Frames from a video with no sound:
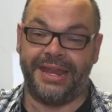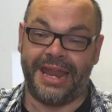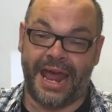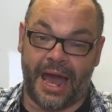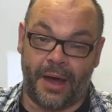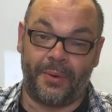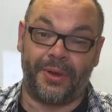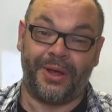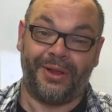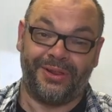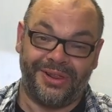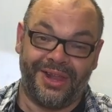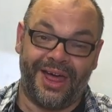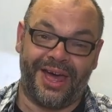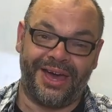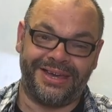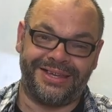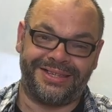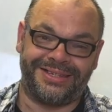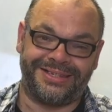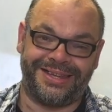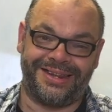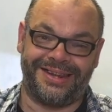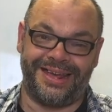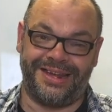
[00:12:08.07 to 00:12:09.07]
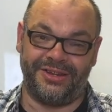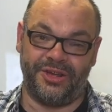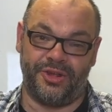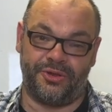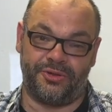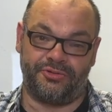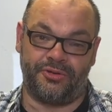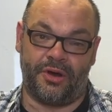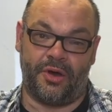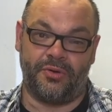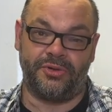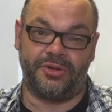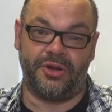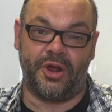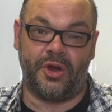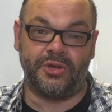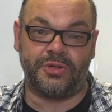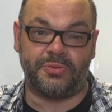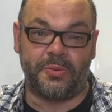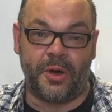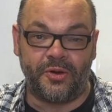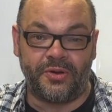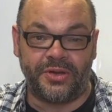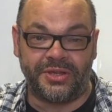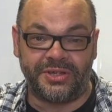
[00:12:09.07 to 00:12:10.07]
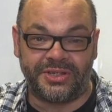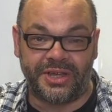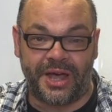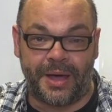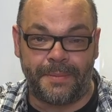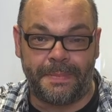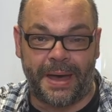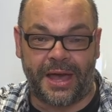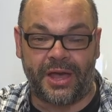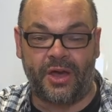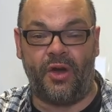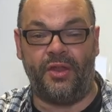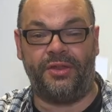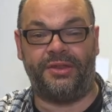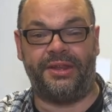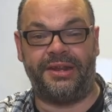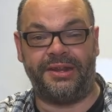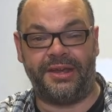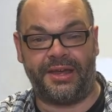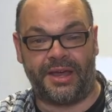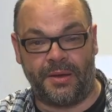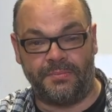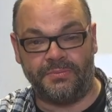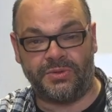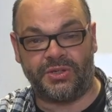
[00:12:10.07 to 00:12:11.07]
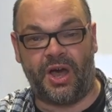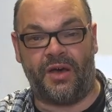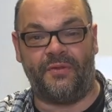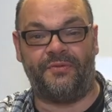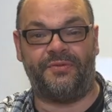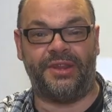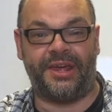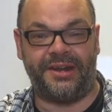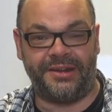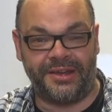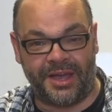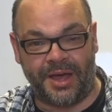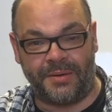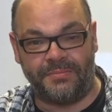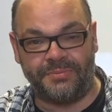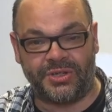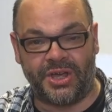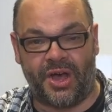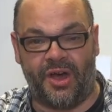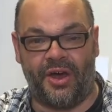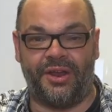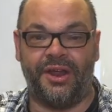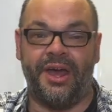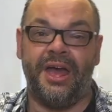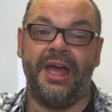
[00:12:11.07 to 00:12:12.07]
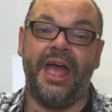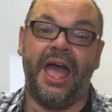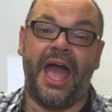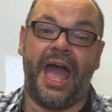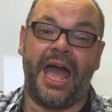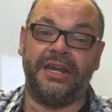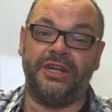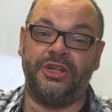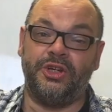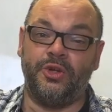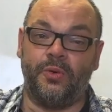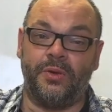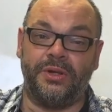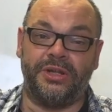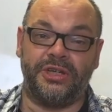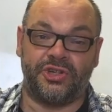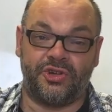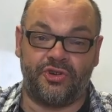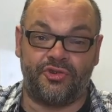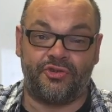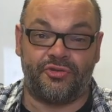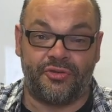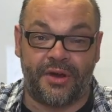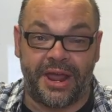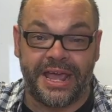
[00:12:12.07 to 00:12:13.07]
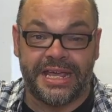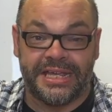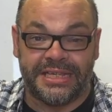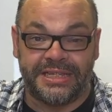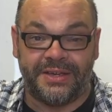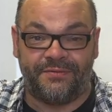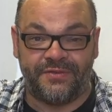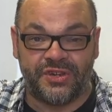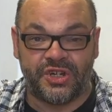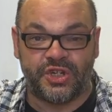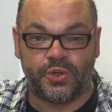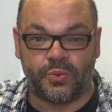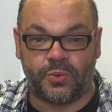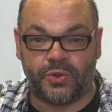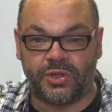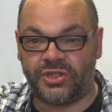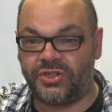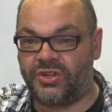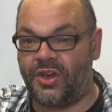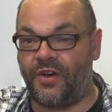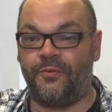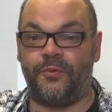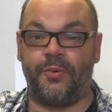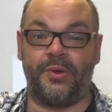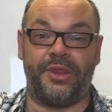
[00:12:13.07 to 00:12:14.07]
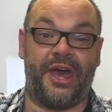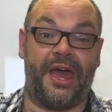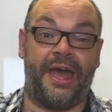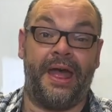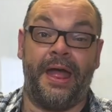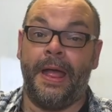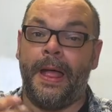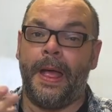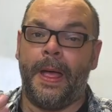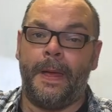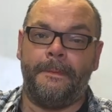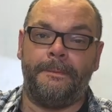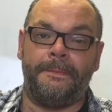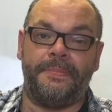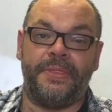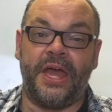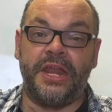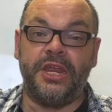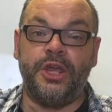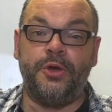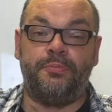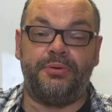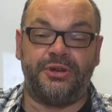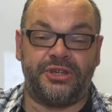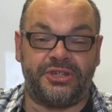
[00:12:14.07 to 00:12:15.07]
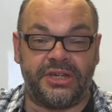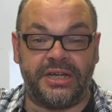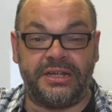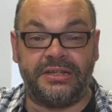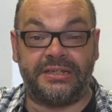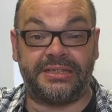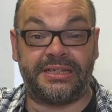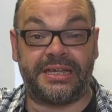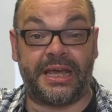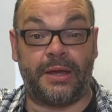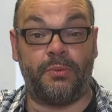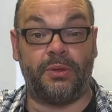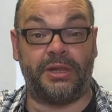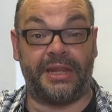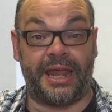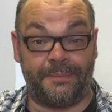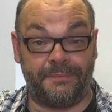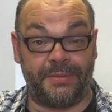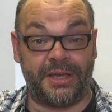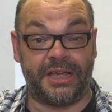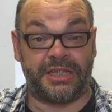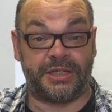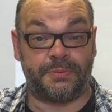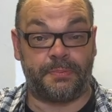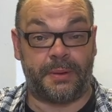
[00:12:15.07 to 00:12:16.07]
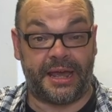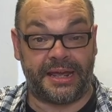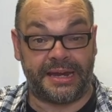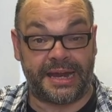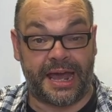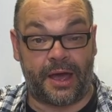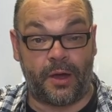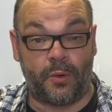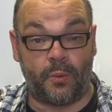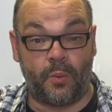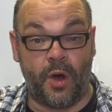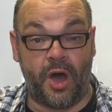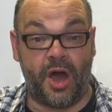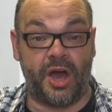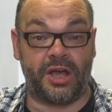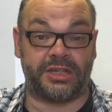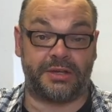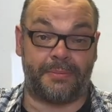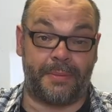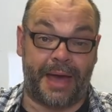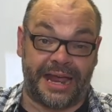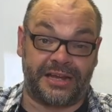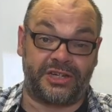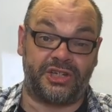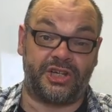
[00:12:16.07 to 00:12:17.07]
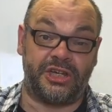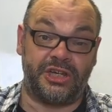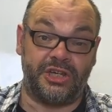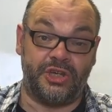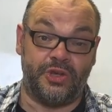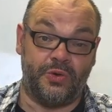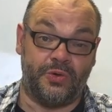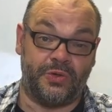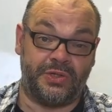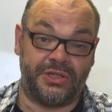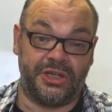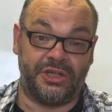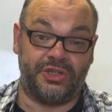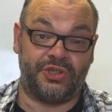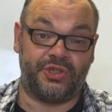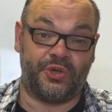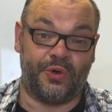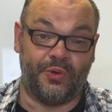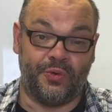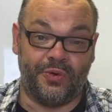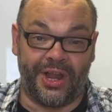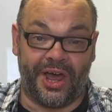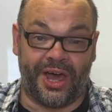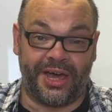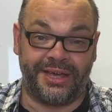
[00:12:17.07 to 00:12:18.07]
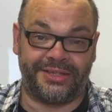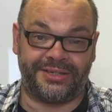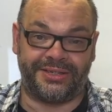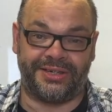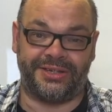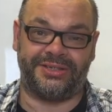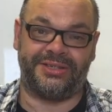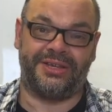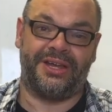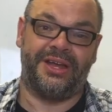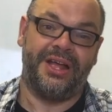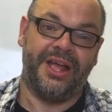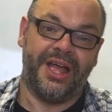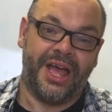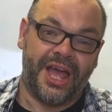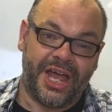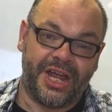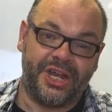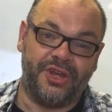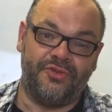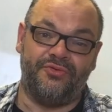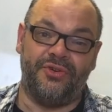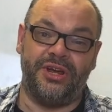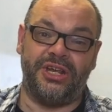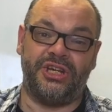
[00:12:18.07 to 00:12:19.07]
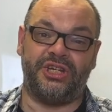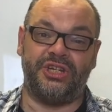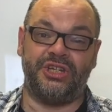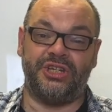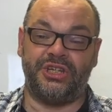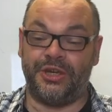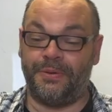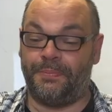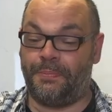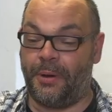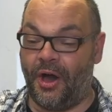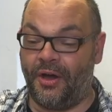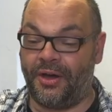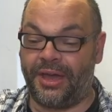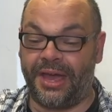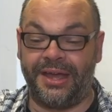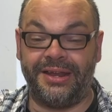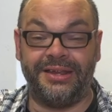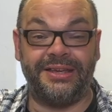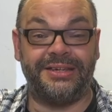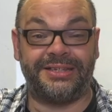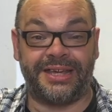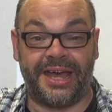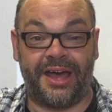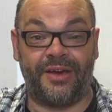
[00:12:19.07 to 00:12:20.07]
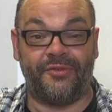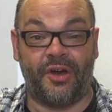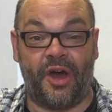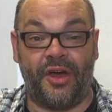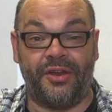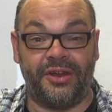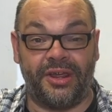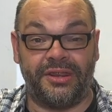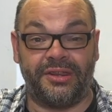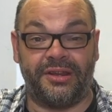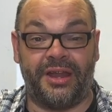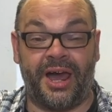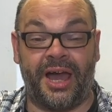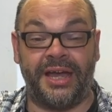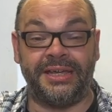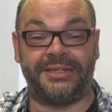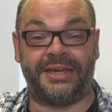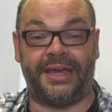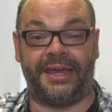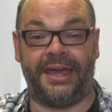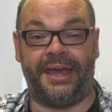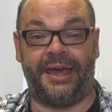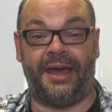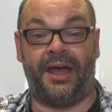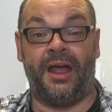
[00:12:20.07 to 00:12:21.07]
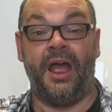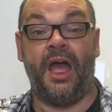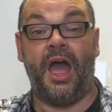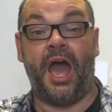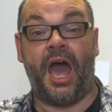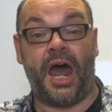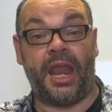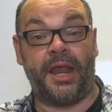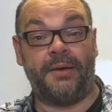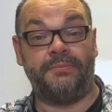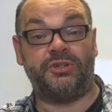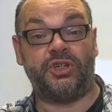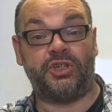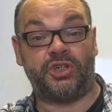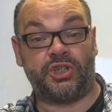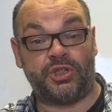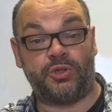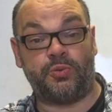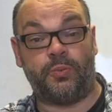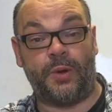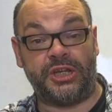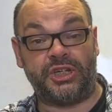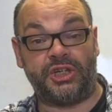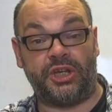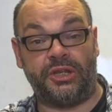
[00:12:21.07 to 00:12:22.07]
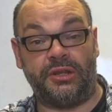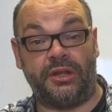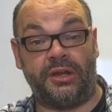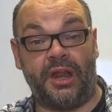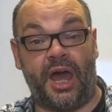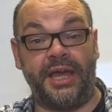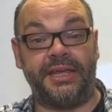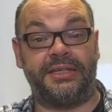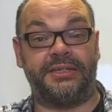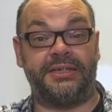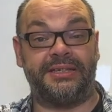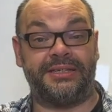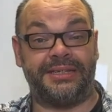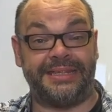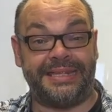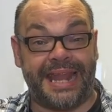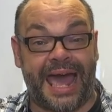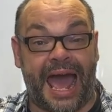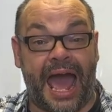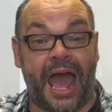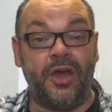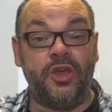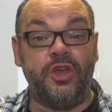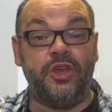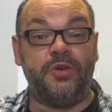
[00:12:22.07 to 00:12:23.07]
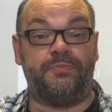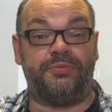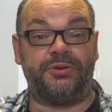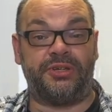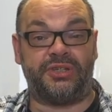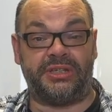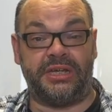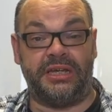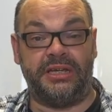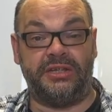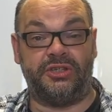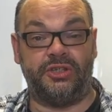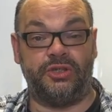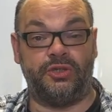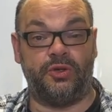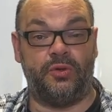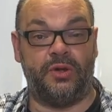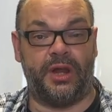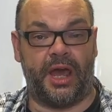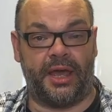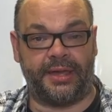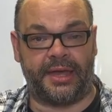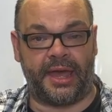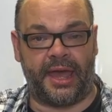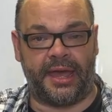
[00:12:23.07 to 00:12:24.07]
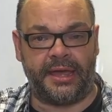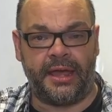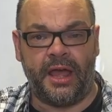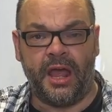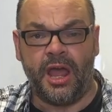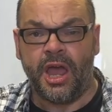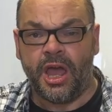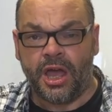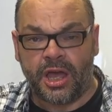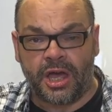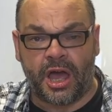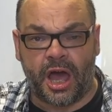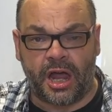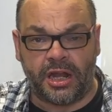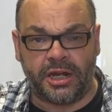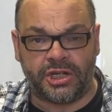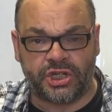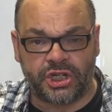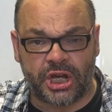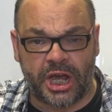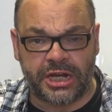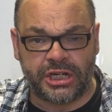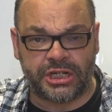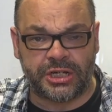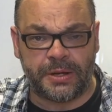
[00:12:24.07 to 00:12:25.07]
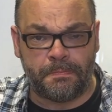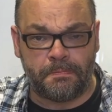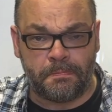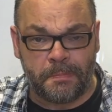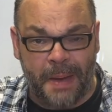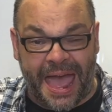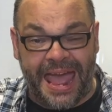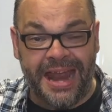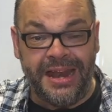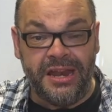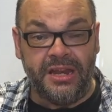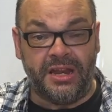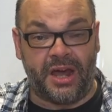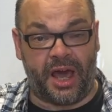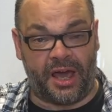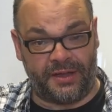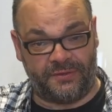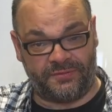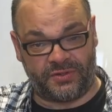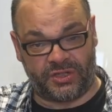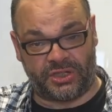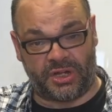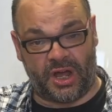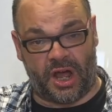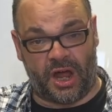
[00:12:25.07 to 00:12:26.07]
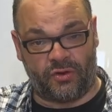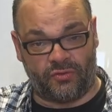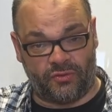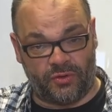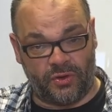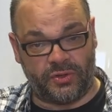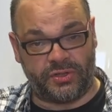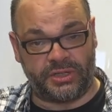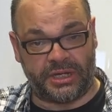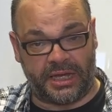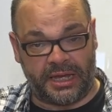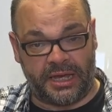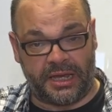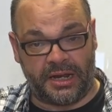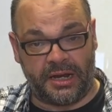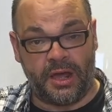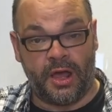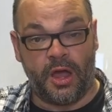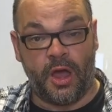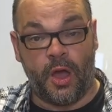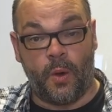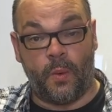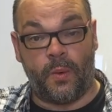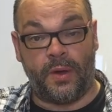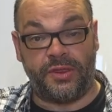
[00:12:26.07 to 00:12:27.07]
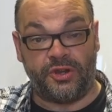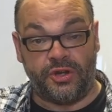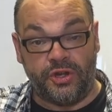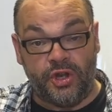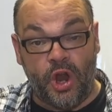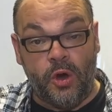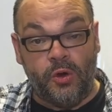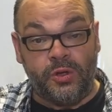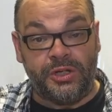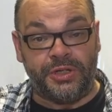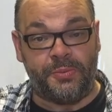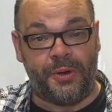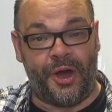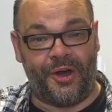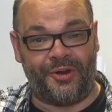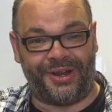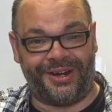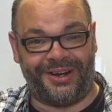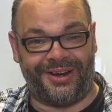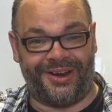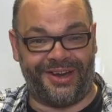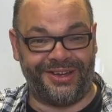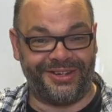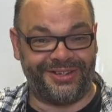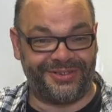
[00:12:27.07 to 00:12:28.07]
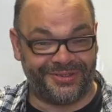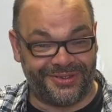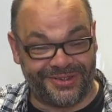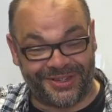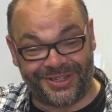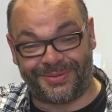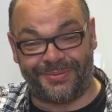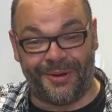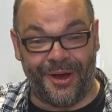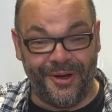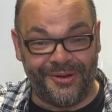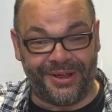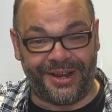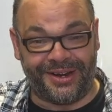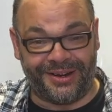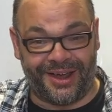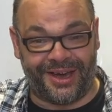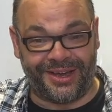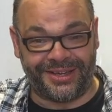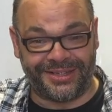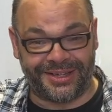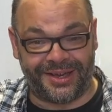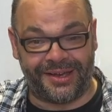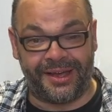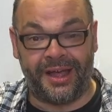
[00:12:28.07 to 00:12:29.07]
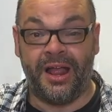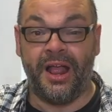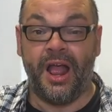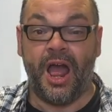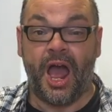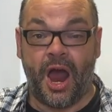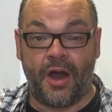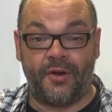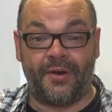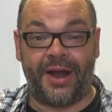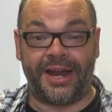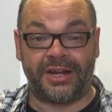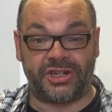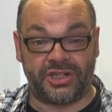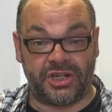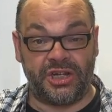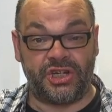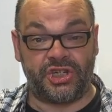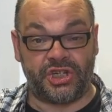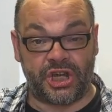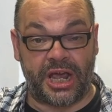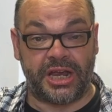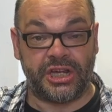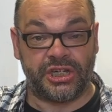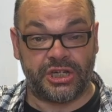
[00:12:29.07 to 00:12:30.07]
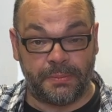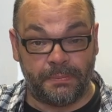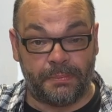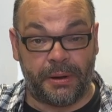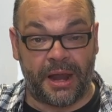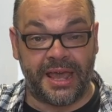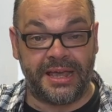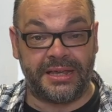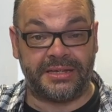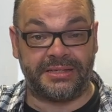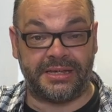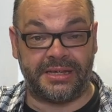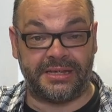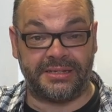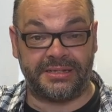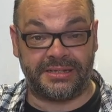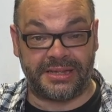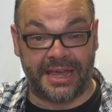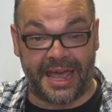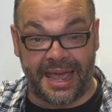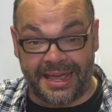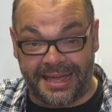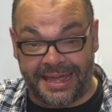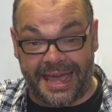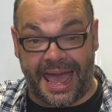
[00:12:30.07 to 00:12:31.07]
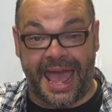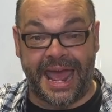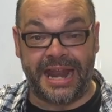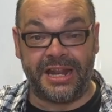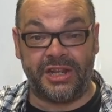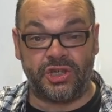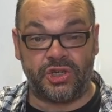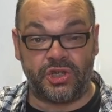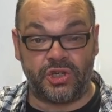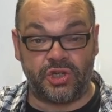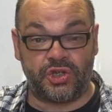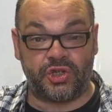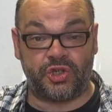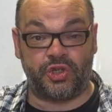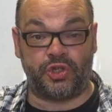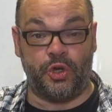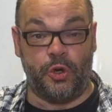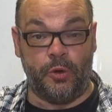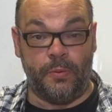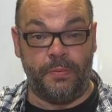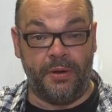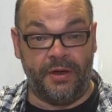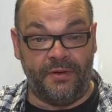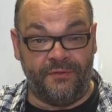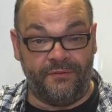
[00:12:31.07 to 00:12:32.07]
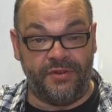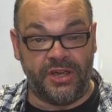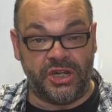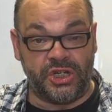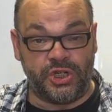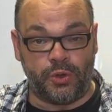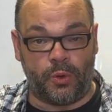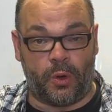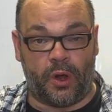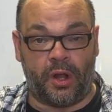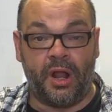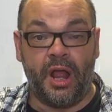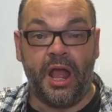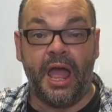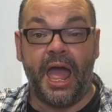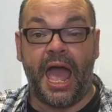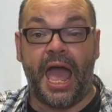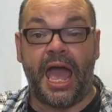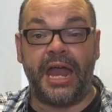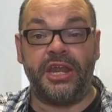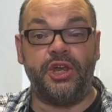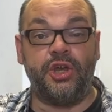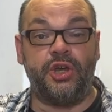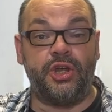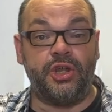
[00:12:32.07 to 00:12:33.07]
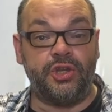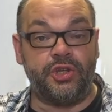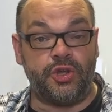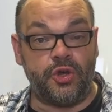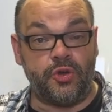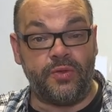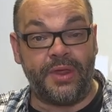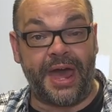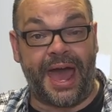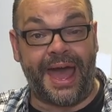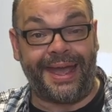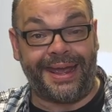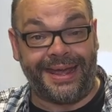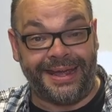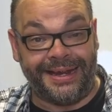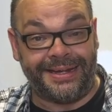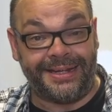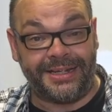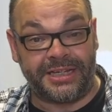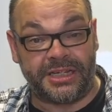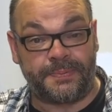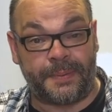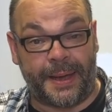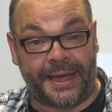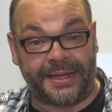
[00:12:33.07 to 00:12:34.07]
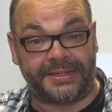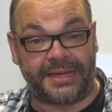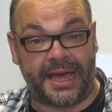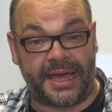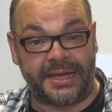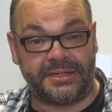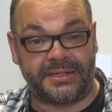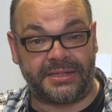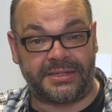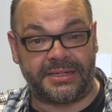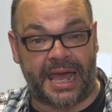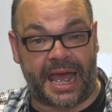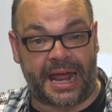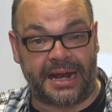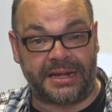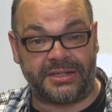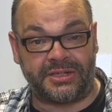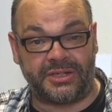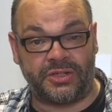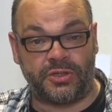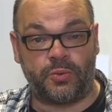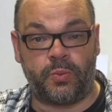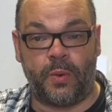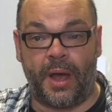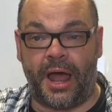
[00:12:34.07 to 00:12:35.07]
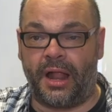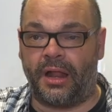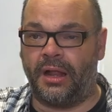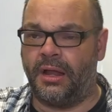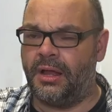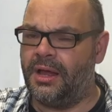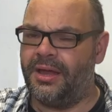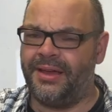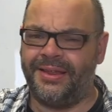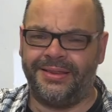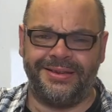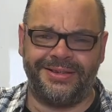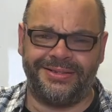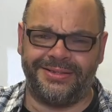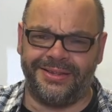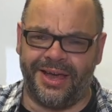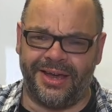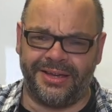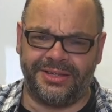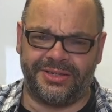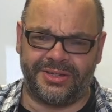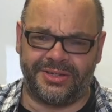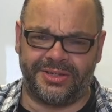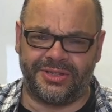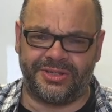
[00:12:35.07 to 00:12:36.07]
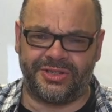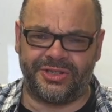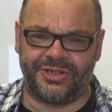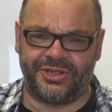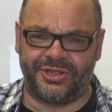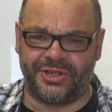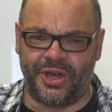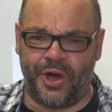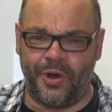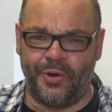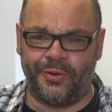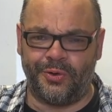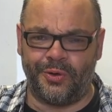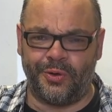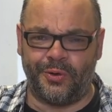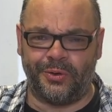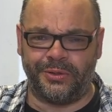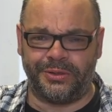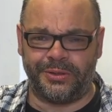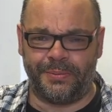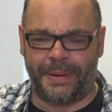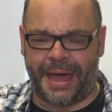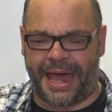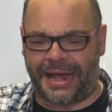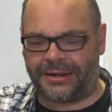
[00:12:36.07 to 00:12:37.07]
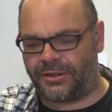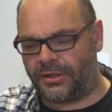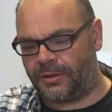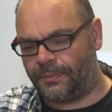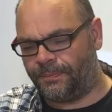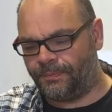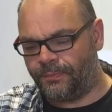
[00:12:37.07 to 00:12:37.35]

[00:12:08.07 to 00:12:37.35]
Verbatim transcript: now it'll light. And then you throw the no smoking sign back on. Then it comes off and then it comes on. And you do all this crazy visual stuff with it. And then you proceed to say, well, let me explain how it works. I'm actually using two lighters. And you reach into your pocket and you say, I've got another lighter here and I'm just switching the lighters. Now you proceed to do like a color changing and knife style routine where the no smoking lighter and the smoking lighter are actually changing places. Again, super visual. And you can do that in the spectator's hands as well. These lighters are so cool to paddle.